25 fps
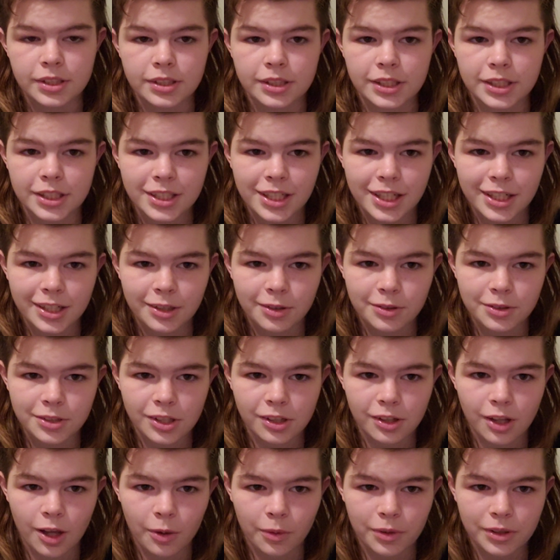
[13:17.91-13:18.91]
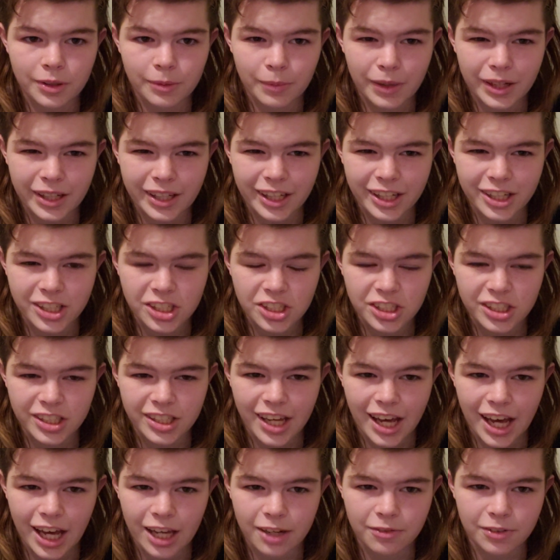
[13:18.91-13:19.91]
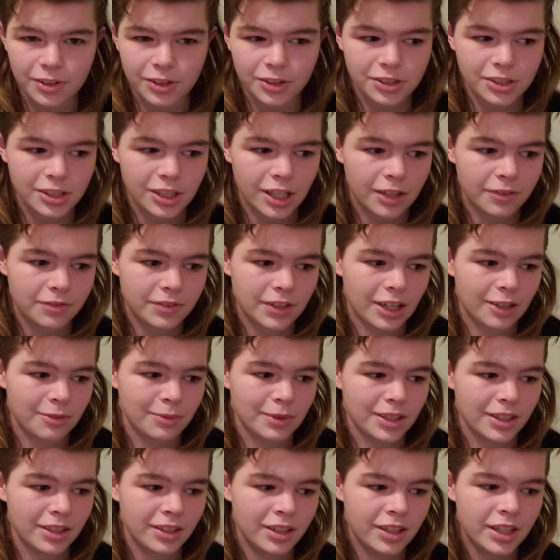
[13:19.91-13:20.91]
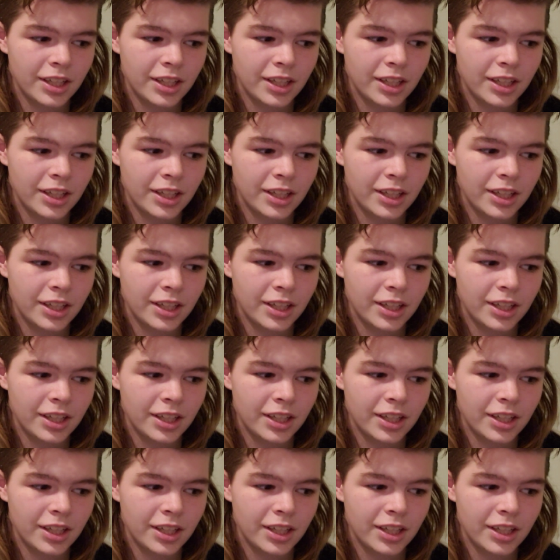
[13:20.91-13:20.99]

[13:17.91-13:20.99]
This kind of goes along with the medication, Advil stuff that I've been